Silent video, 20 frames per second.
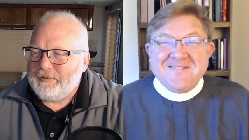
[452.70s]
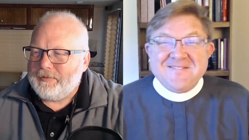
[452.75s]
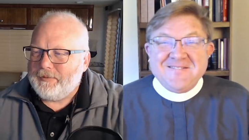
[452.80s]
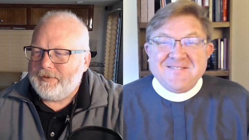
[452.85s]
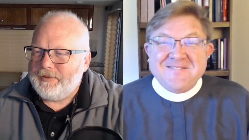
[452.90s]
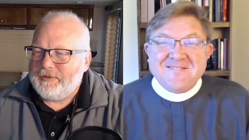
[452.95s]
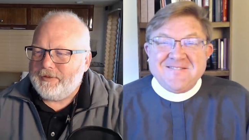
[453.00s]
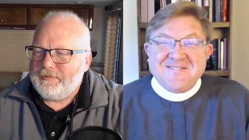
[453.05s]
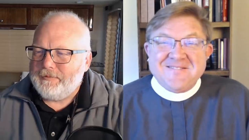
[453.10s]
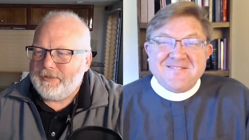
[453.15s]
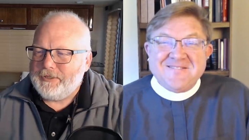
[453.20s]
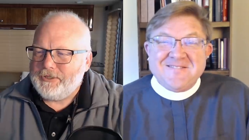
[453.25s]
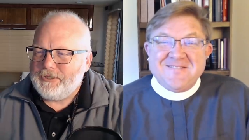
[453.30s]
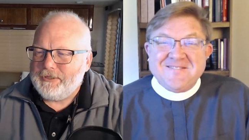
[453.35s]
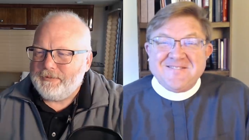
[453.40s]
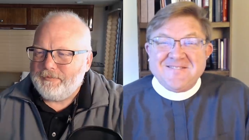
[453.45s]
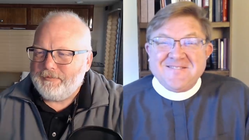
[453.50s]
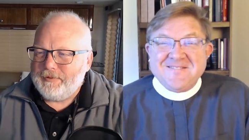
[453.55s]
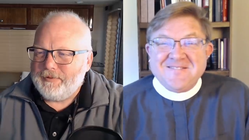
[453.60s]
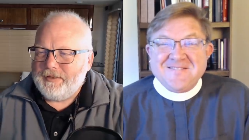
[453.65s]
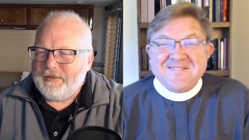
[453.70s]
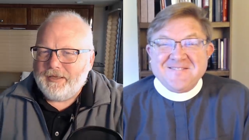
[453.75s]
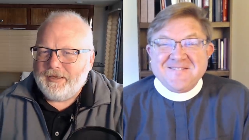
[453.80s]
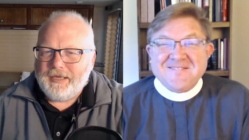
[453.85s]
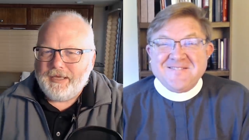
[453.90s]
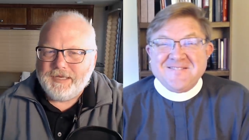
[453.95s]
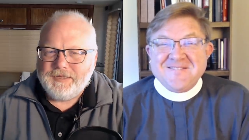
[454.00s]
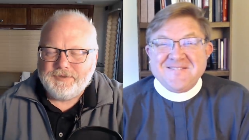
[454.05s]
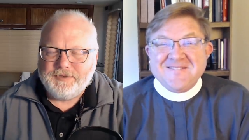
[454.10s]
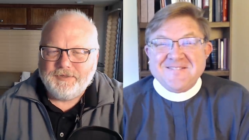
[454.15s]
Speaker 1: with their bishop,
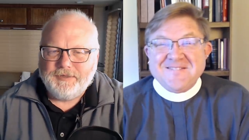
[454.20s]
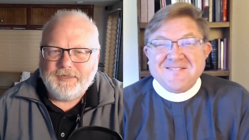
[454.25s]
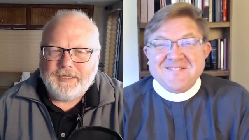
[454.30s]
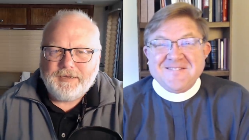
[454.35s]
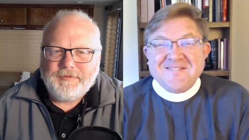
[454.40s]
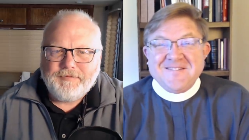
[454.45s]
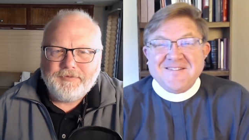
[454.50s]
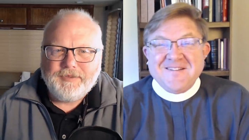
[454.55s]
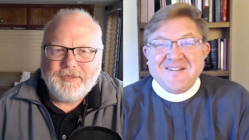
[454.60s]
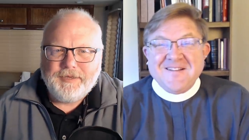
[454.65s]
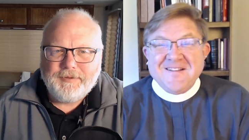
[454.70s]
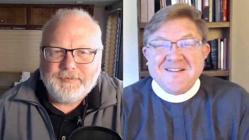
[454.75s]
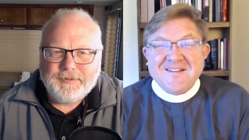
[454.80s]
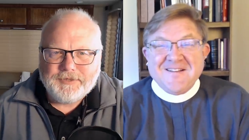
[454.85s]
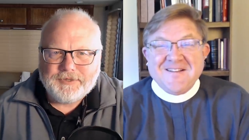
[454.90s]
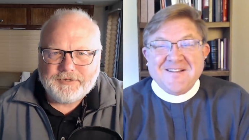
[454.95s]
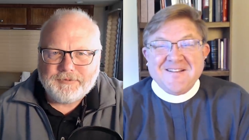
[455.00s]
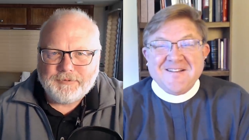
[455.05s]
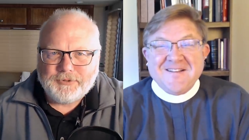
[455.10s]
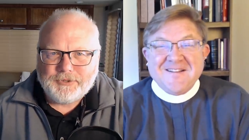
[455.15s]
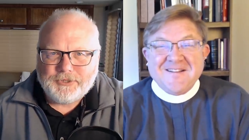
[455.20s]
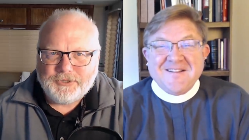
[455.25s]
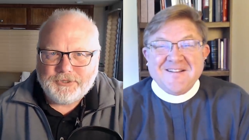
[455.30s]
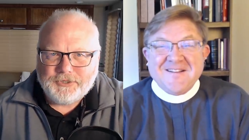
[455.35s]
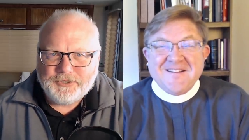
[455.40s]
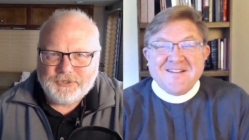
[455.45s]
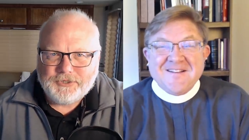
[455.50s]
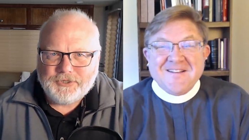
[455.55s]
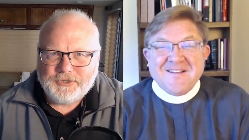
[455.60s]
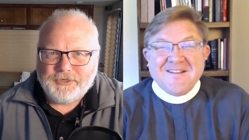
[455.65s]
has left the Episcopal
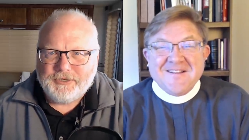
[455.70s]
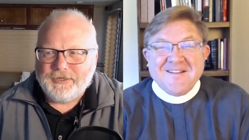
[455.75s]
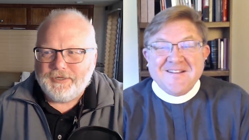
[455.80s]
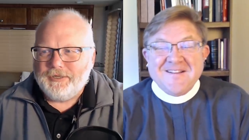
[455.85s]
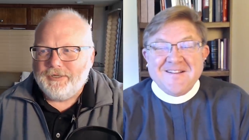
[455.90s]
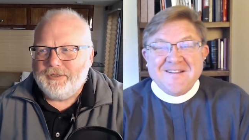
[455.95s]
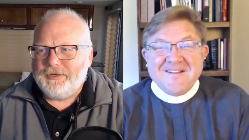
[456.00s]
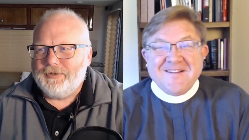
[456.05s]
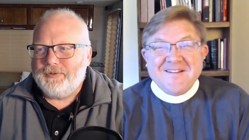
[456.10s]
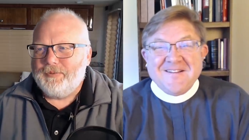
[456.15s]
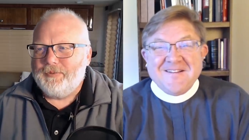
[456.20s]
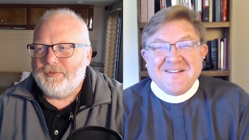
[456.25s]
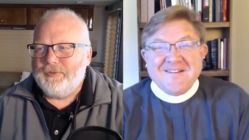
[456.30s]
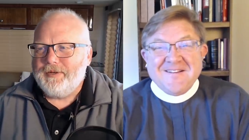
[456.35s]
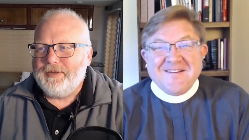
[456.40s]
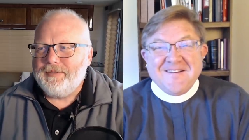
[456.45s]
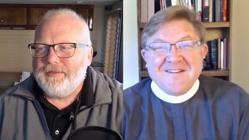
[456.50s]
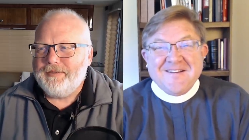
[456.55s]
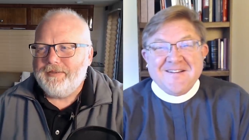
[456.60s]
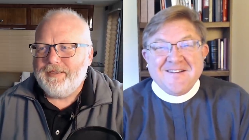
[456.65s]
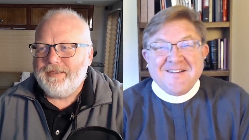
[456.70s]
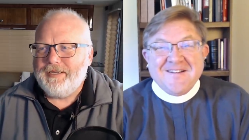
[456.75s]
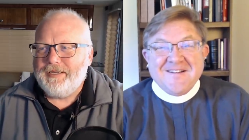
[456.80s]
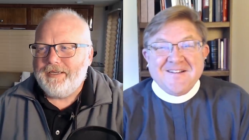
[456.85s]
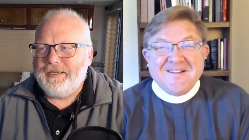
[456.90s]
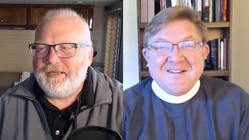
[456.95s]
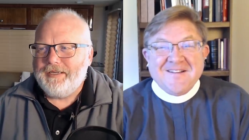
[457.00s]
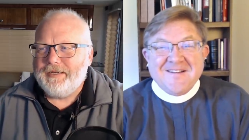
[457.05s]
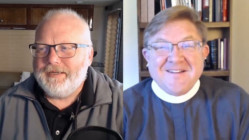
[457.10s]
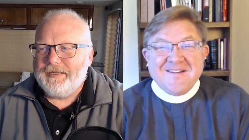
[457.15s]
Church with
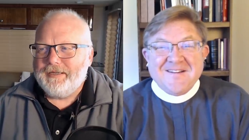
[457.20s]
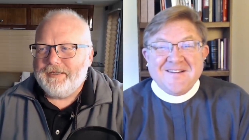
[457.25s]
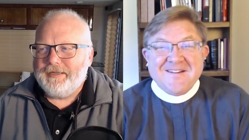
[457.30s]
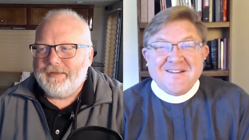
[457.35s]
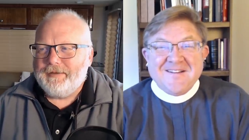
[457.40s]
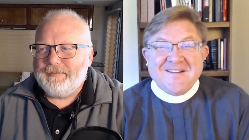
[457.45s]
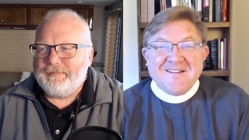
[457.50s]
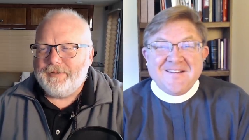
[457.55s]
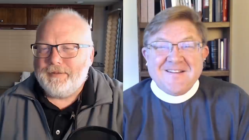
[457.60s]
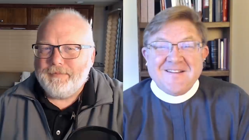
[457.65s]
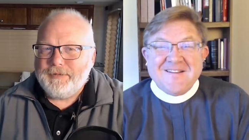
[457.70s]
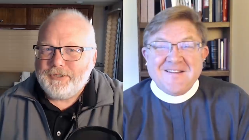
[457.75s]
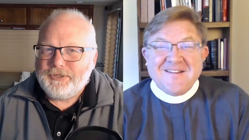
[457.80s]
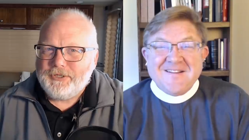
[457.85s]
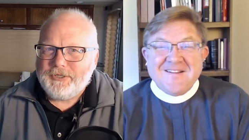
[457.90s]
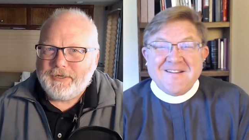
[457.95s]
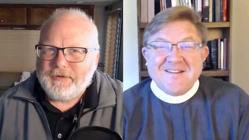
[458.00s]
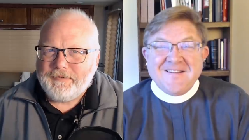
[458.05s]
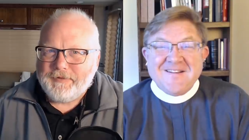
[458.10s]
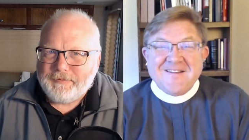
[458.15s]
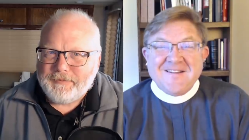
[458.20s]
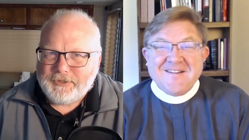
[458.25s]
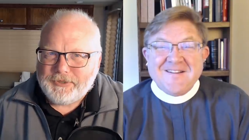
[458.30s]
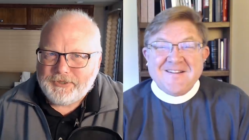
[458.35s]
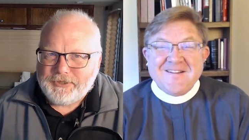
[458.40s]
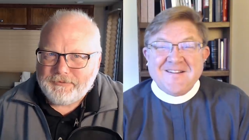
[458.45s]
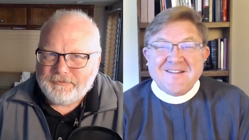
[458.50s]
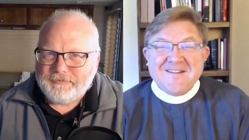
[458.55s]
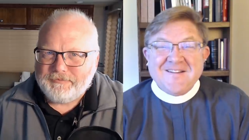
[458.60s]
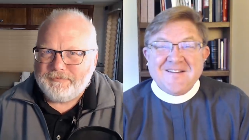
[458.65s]
the permission of the
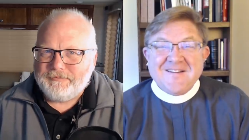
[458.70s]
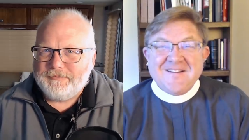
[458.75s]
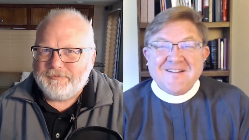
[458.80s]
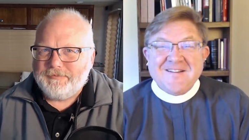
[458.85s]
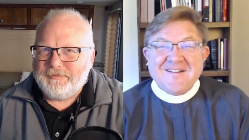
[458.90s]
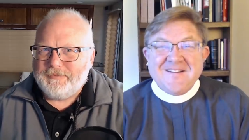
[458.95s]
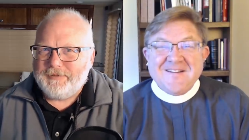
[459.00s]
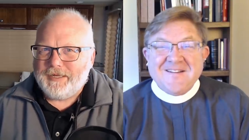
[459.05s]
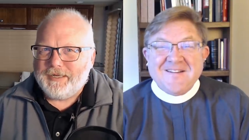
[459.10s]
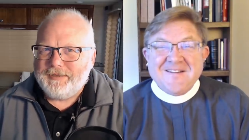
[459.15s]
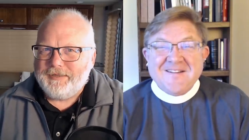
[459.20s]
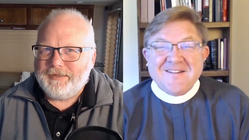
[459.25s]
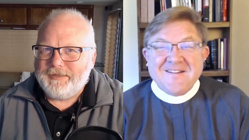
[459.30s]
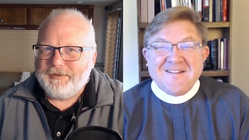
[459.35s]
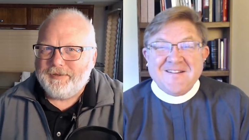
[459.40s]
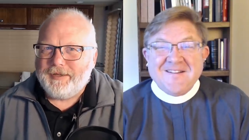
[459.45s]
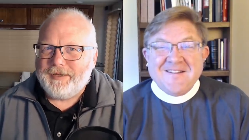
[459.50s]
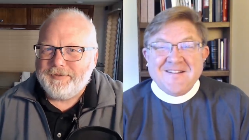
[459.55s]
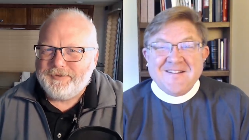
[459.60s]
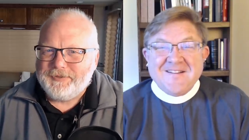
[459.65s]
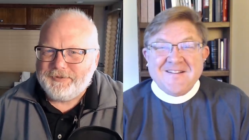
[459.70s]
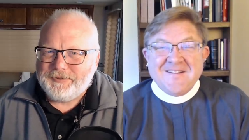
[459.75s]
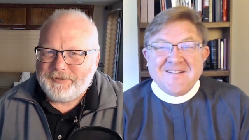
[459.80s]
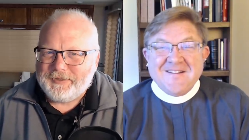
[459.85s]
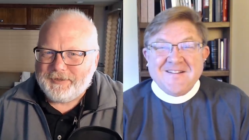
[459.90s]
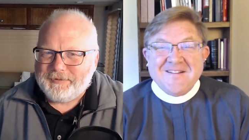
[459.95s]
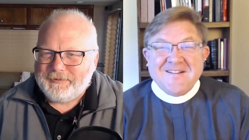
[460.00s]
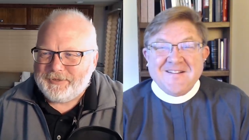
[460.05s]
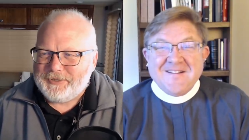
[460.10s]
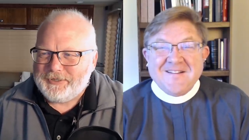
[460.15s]
bishop, not the lawsuit of
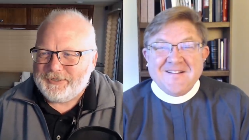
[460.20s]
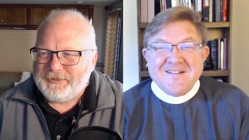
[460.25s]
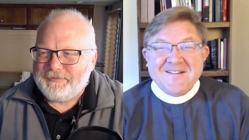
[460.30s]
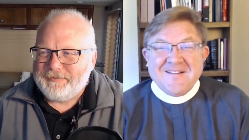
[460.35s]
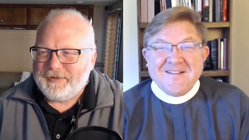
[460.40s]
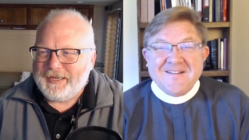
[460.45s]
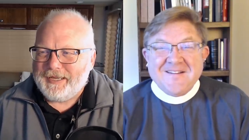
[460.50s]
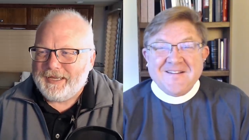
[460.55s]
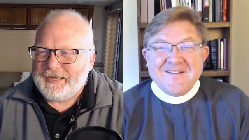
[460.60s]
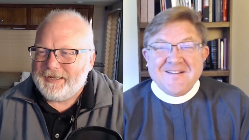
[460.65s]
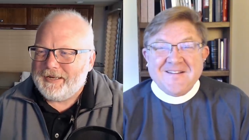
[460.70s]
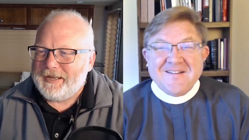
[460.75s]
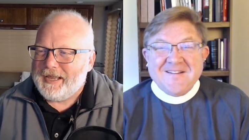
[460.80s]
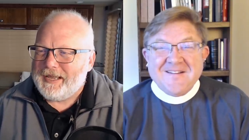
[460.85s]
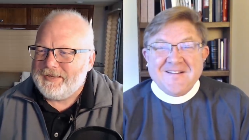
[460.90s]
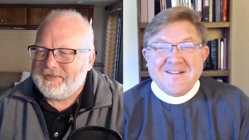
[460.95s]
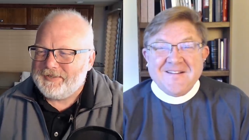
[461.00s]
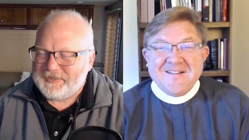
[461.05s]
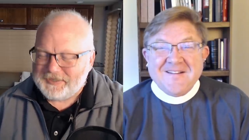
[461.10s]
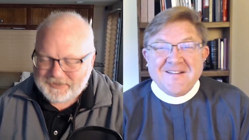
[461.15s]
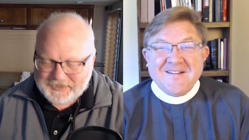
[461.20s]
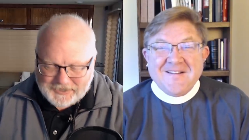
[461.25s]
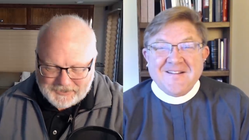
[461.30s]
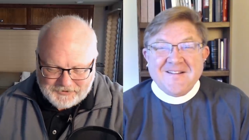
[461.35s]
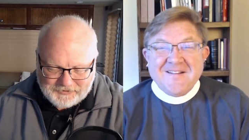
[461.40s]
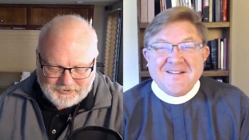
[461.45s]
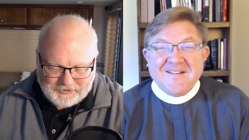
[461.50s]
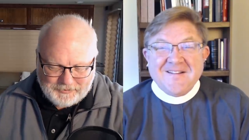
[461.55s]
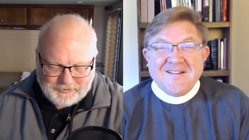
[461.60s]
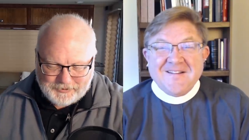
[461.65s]
the bishop, and has
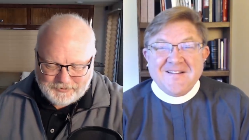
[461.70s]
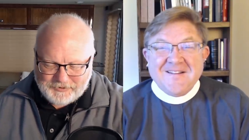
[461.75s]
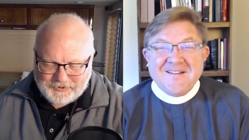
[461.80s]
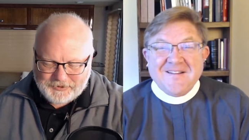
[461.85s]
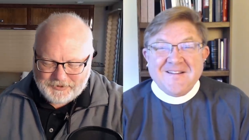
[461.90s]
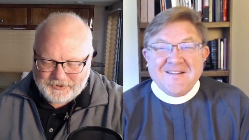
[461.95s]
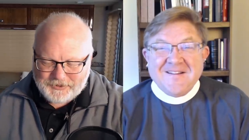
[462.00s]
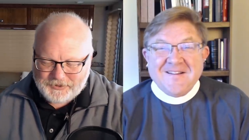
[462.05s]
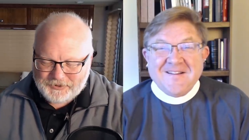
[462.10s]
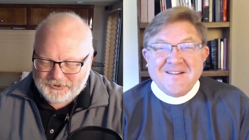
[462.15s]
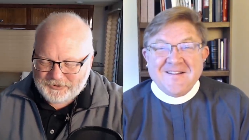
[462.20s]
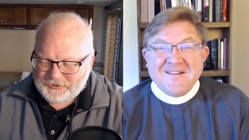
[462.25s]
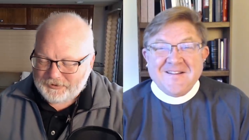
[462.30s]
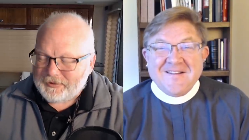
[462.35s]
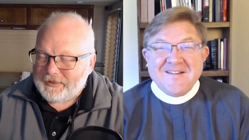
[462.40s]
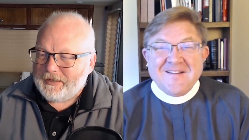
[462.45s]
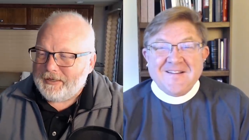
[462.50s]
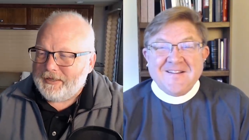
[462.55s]
successfully moved into